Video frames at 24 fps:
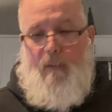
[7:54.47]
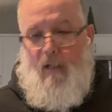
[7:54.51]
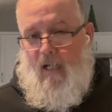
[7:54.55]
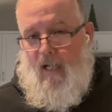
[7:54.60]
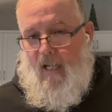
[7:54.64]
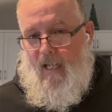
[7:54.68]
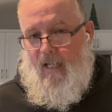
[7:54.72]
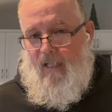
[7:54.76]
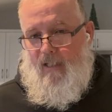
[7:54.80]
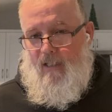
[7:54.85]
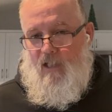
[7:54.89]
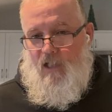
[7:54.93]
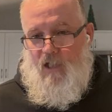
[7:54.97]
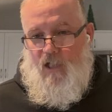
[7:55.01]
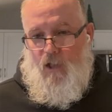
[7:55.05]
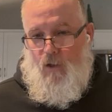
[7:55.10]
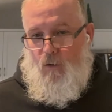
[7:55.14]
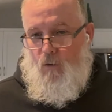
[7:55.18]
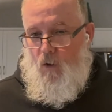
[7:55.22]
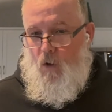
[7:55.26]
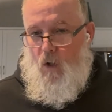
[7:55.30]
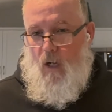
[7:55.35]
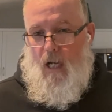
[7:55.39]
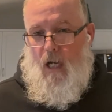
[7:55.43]
and I had
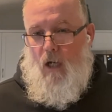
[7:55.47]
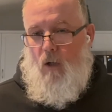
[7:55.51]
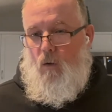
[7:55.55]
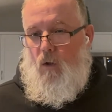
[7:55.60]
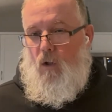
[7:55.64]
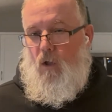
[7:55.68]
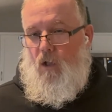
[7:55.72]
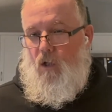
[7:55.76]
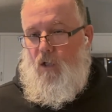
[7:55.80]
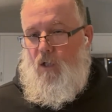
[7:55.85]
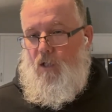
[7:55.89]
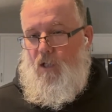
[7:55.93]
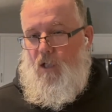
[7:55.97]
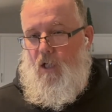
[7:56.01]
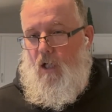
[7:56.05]
0 hours,